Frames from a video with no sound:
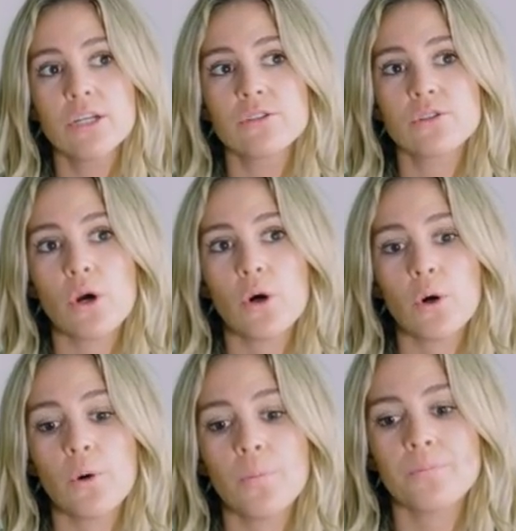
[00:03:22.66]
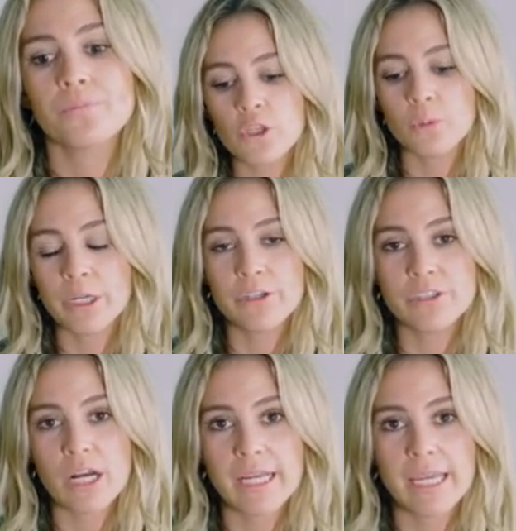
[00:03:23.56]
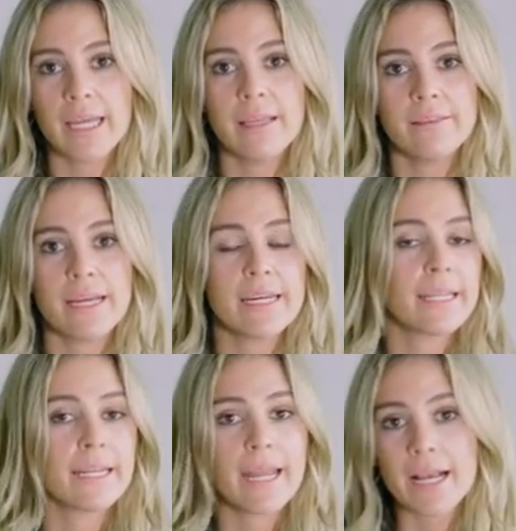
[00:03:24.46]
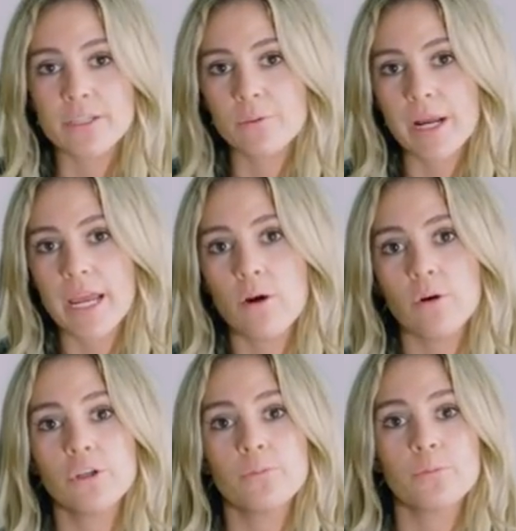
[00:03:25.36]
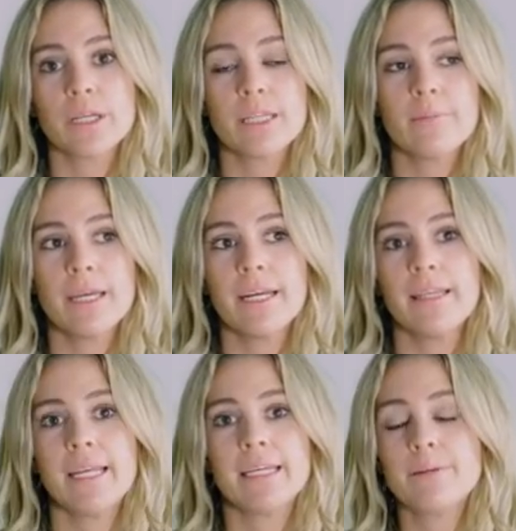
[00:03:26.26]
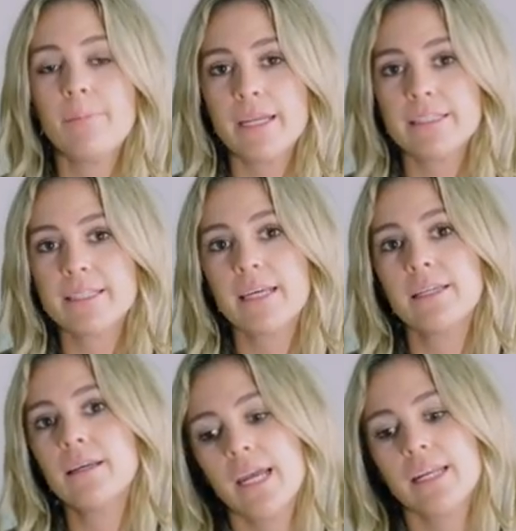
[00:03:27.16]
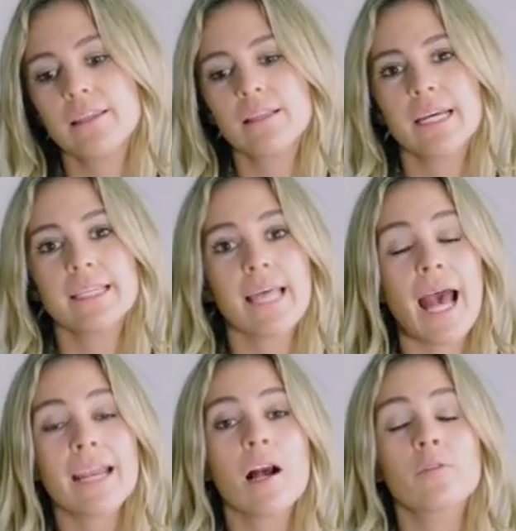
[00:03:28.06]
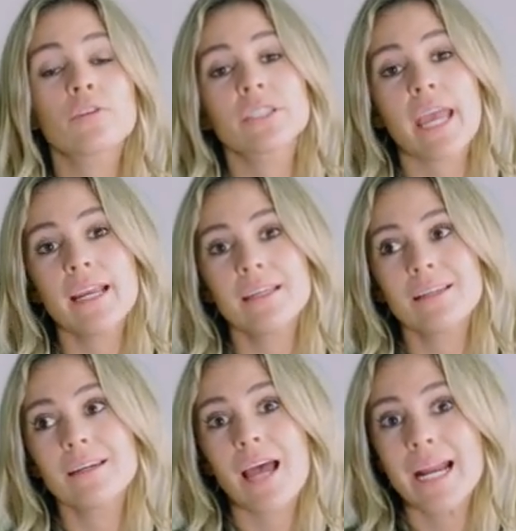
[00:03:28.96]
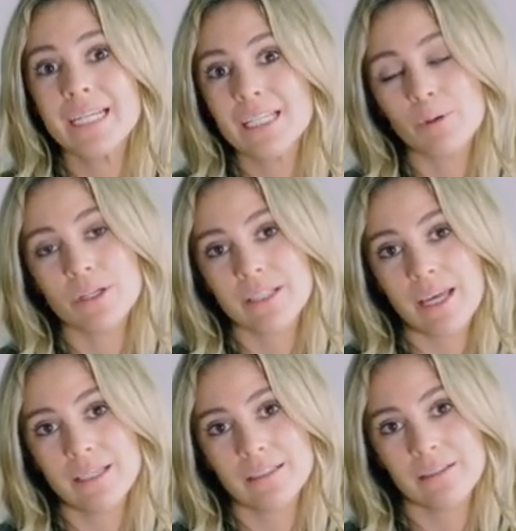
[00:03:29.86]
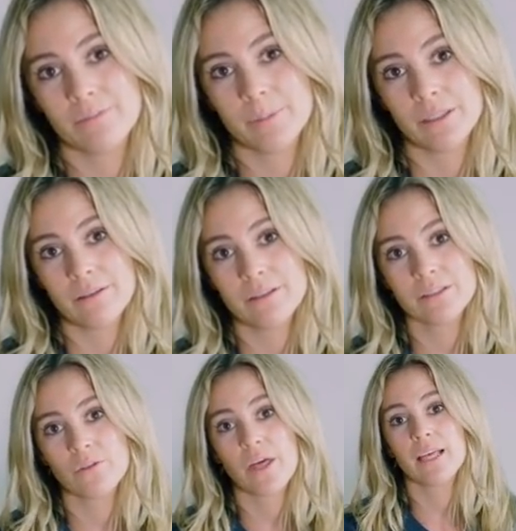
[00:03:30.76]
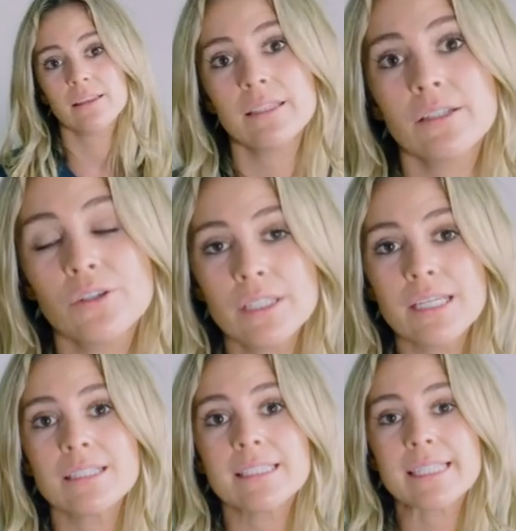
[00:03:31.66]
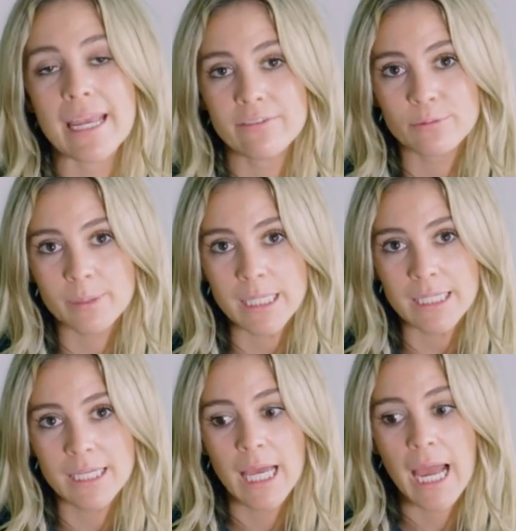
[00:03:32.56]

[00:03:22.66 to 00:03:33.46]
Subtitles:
So you bring your dog in, they need to get an x-ray, or you bring them in and they need medicine. Anything like that, it covers 80 to 90% of bills. So that literally saved me.